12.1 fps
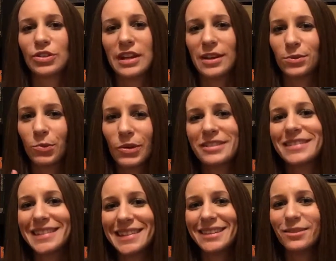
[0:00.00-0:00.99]
She has one
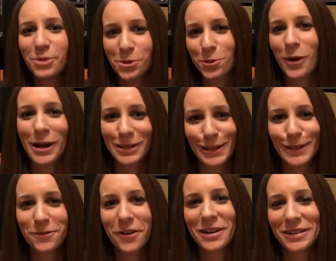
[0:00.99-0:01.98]
scene with
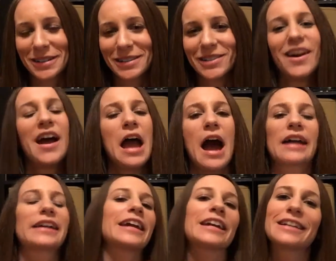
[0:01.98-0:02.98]
Rosalind Russell.
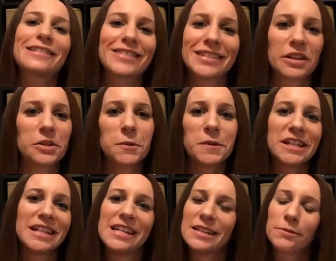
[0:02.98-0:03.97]
I can't even tell you what
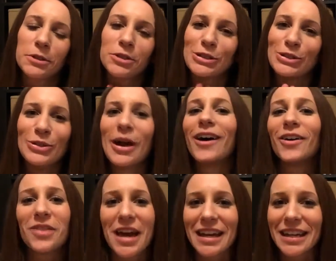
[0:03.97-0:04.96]
it is, but just
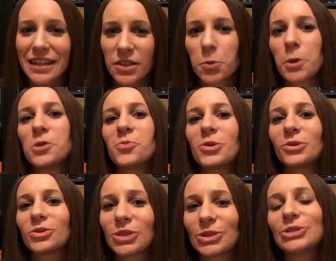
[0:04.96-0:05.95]
know that it is one of the
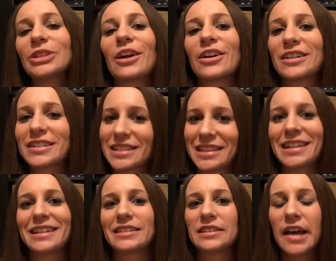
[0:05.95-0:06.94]
most hilarious
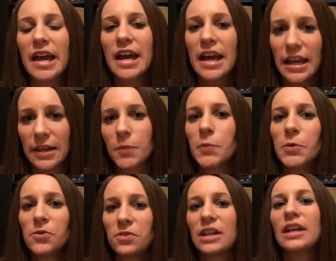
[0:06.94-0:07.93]
scenes in a
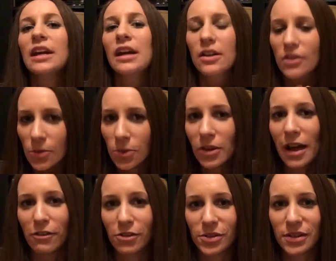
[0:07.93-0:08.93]
movie you will
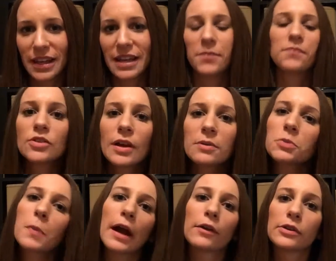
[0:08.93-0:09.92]
ever see. So that was
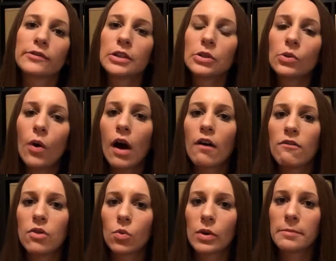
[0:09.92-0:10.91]
my review
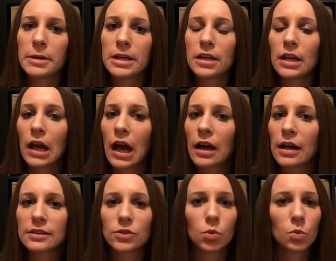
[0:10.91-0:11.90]
of The Women.
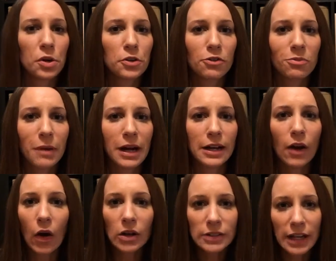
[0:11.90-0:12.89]
It's one of my
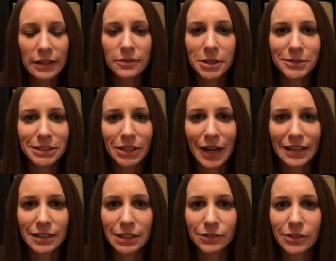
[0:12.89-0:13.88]
all-time favorite
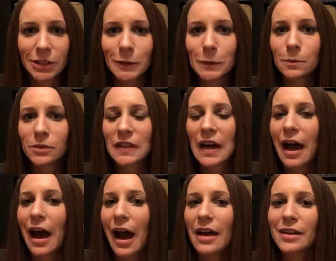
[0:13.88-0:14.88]
classic films.
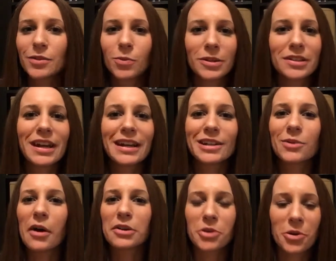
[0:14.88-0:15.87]
It's one that I can
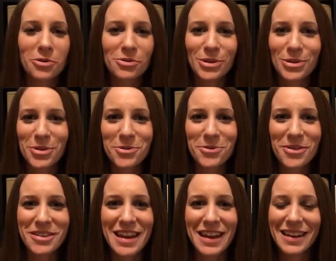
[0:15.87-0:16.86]
watch over and over
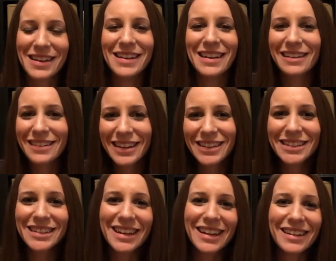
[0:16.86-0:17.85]
again. It does
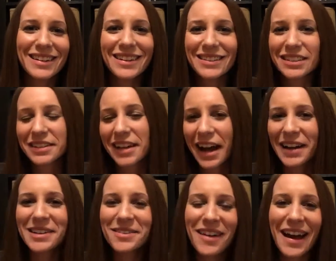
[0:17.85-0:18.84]
get
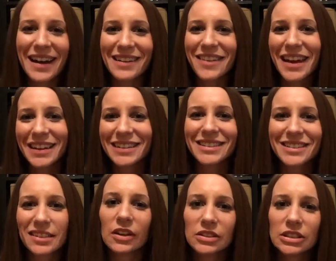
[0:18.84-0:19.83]
kind of out of hand
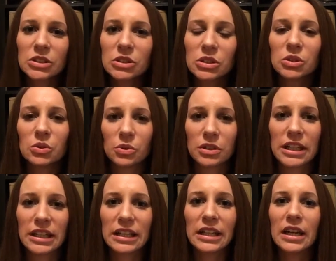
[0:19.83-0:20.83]
and a little
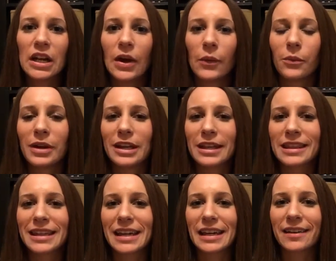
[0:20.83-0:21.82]
annoying with
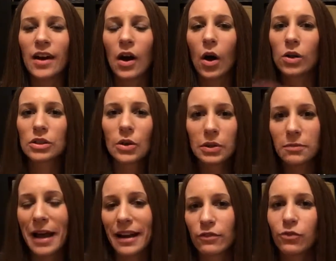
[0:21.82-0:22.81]
like all the going
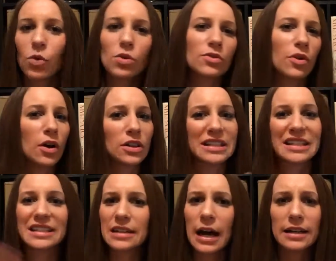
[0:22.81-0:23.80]
back and forth, all the
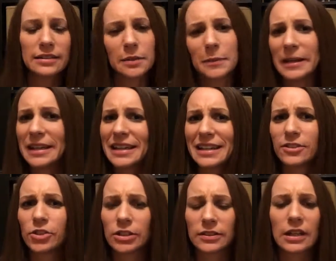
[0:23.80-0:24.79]
gossiping,
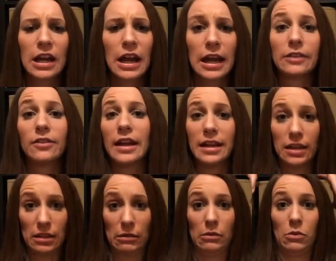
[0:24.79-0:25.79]
and just it like,
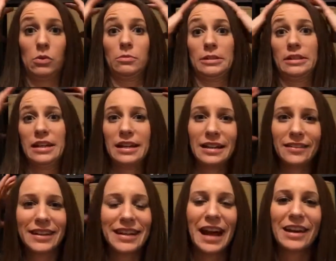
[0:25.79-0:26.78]
oh my god, it
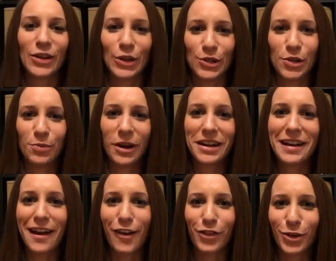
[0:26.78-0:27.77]
like kind of hurts your brain
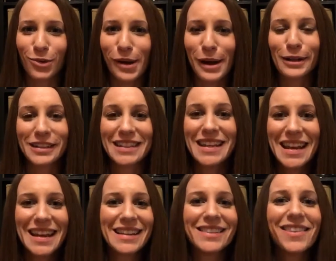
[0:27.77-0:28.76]
after a while, because it
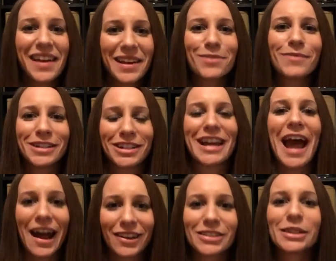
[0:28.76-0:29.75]
is like a bunch of
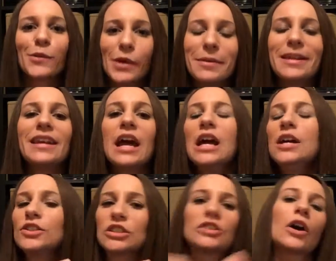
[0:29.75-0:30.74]
cackling women
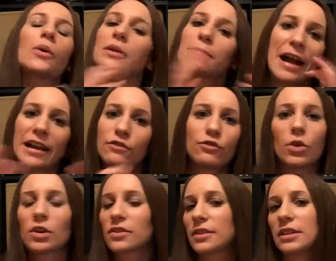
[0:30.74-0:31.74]
just going back and
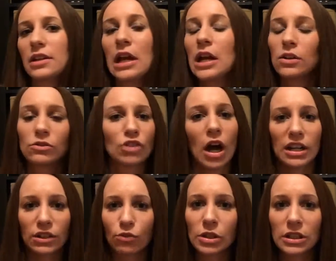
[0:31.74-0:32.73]
forth and
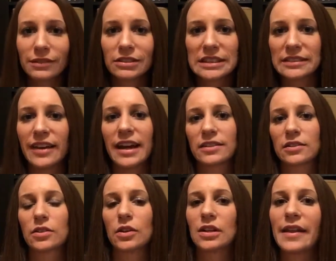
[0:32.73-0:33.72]
talking really really fast
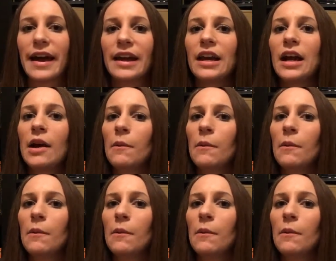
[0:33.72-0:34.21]
and all that.